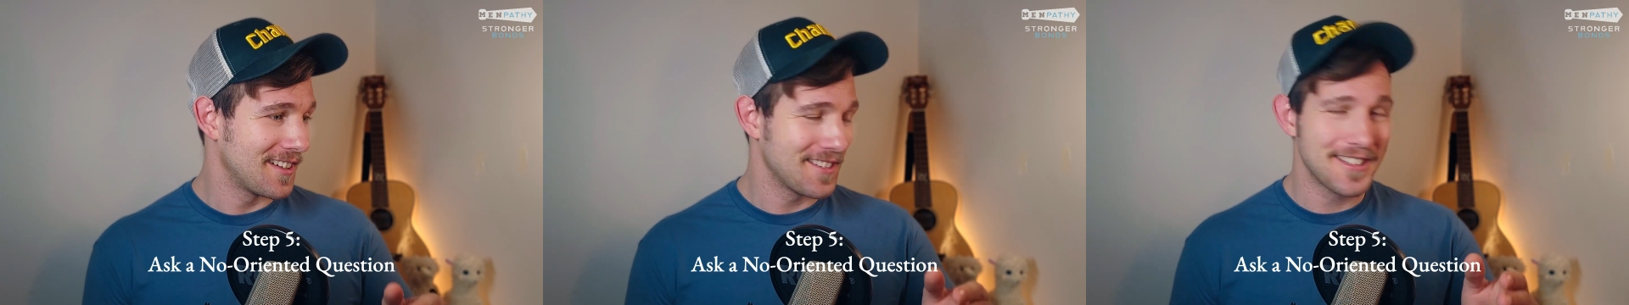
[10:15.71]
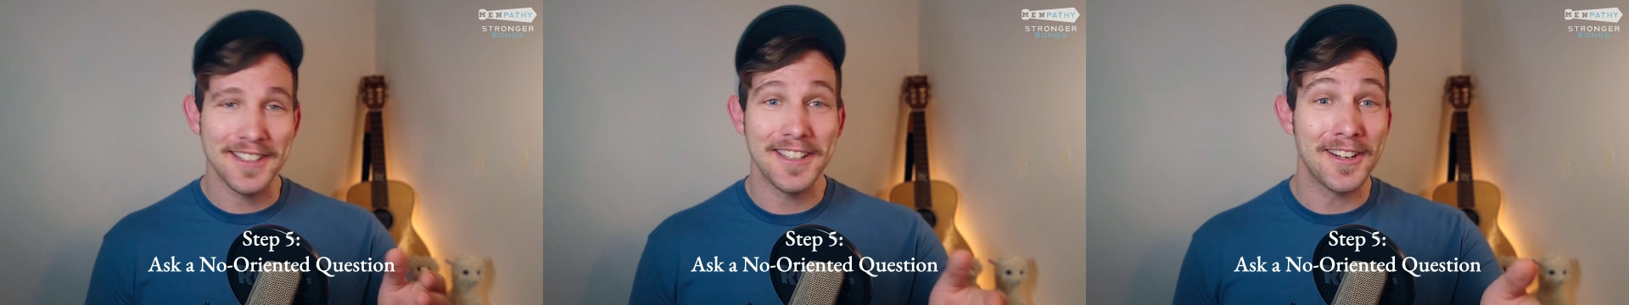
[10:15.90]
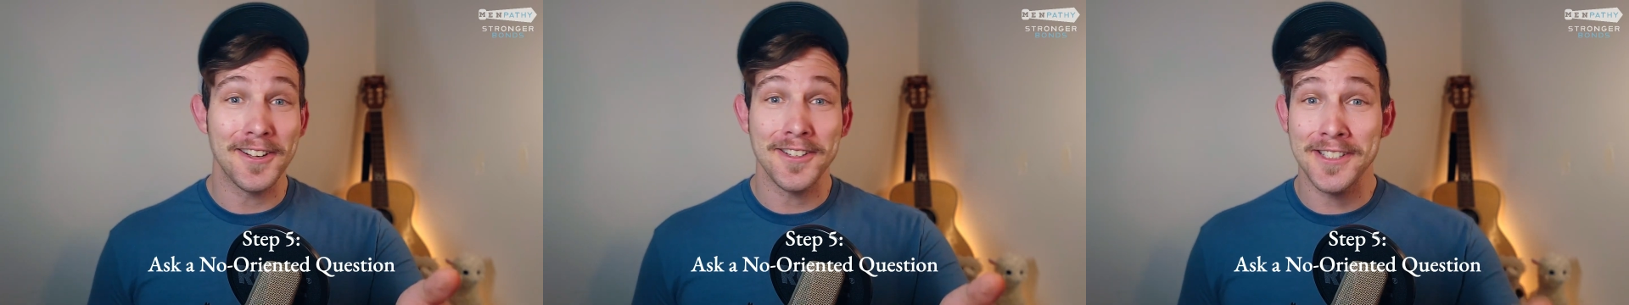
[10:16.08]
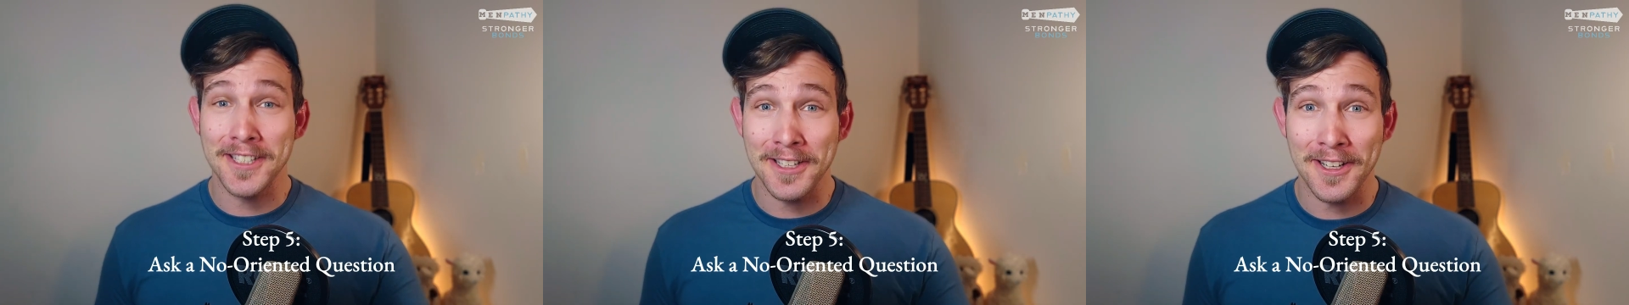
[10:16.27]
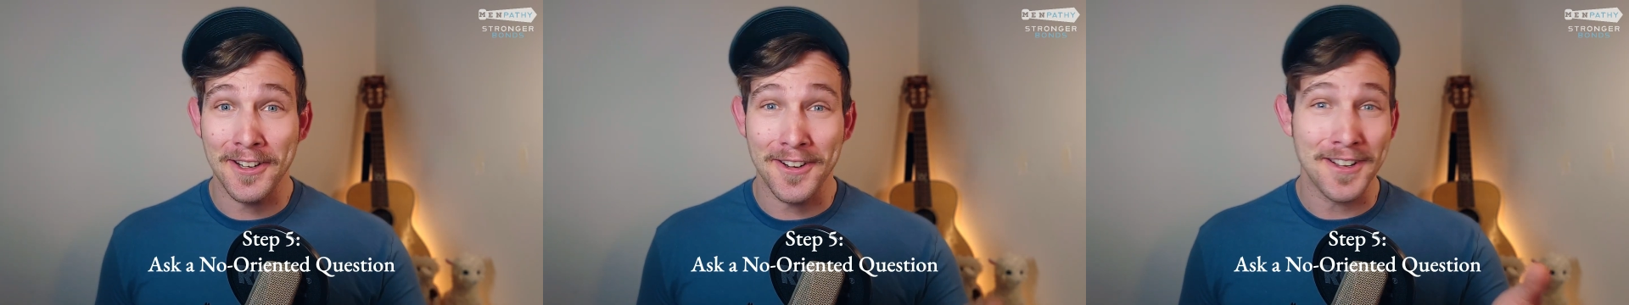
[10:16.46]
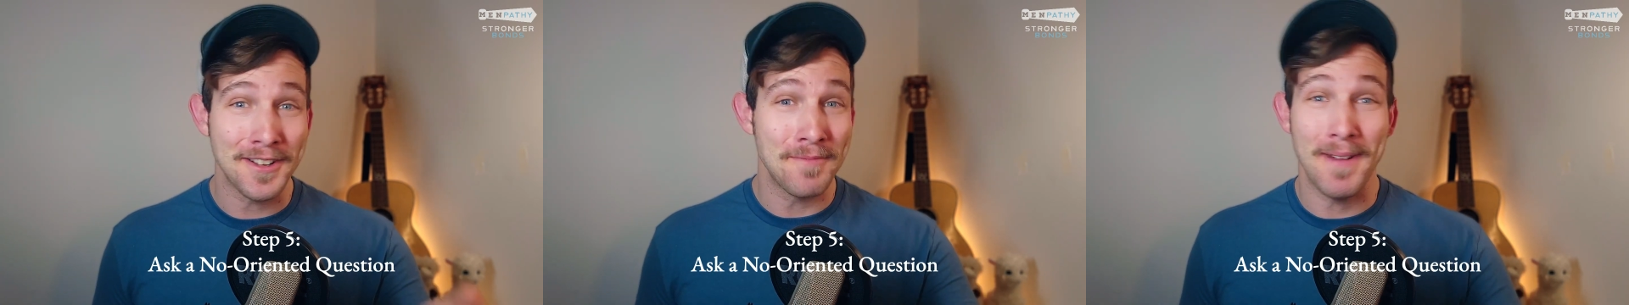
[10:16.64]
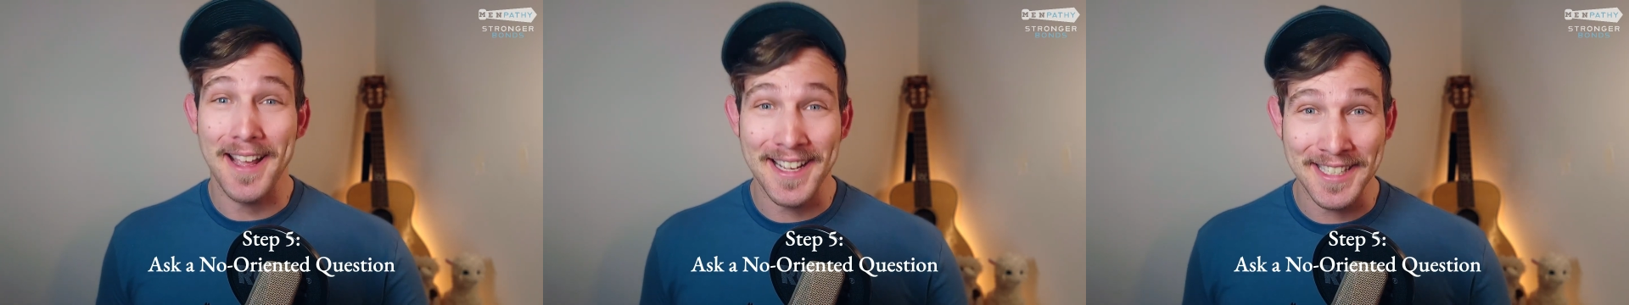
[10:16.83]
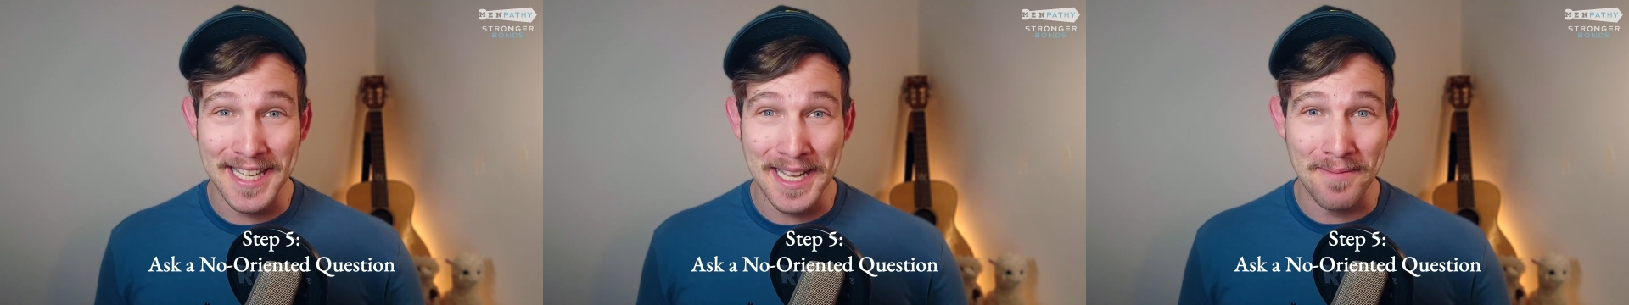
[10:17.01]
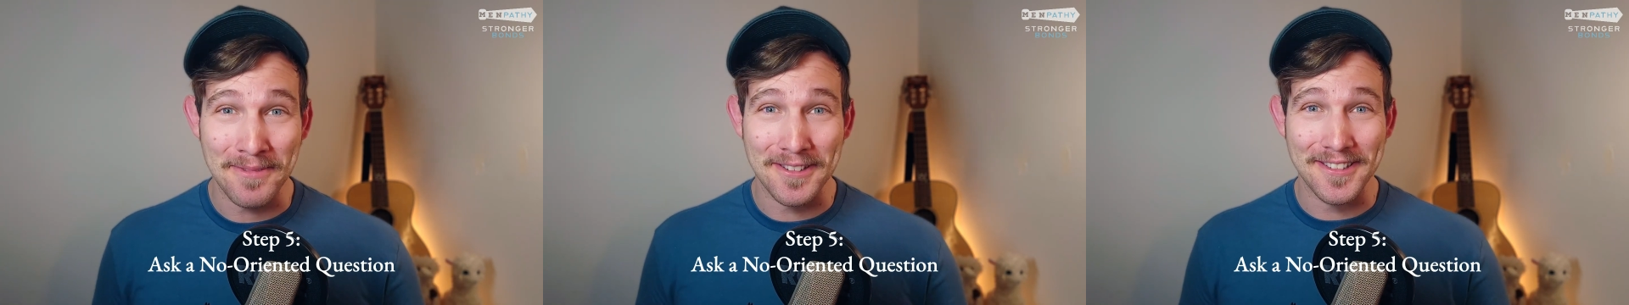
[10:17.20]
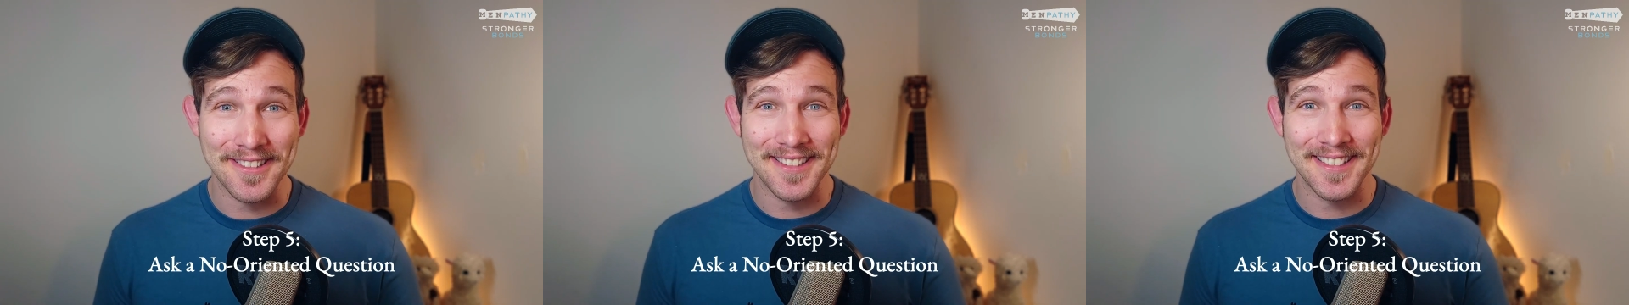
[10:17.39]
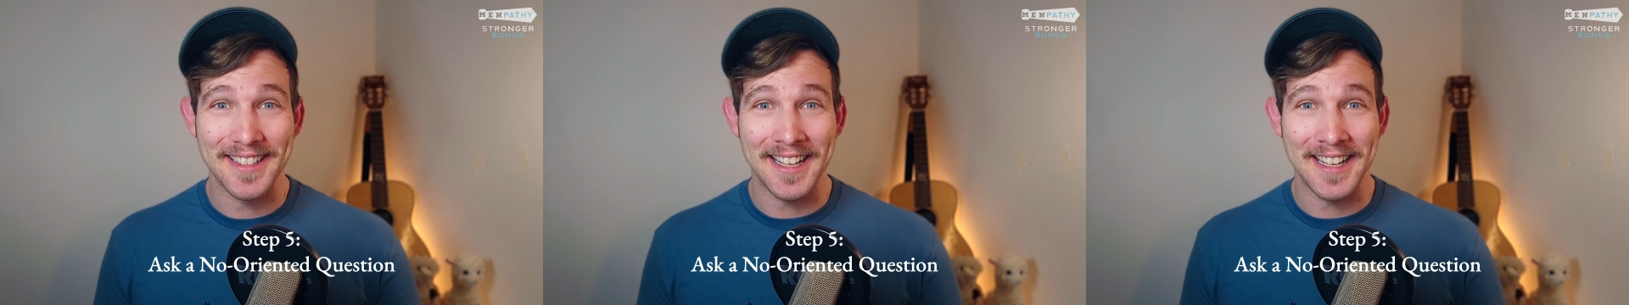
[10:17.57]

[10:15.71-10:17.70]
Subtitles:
in my example